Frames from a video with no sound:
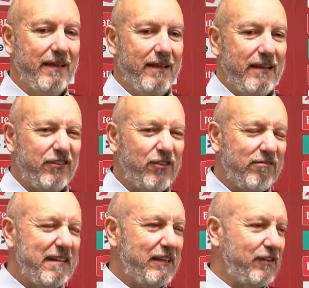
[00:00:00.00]
It's not
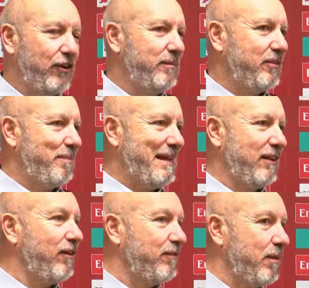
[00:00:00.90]
really the time to spend a
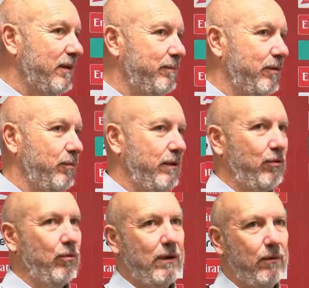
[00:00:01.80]
lot of money, but we
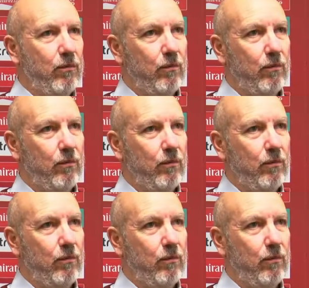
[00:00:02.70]
thought, well,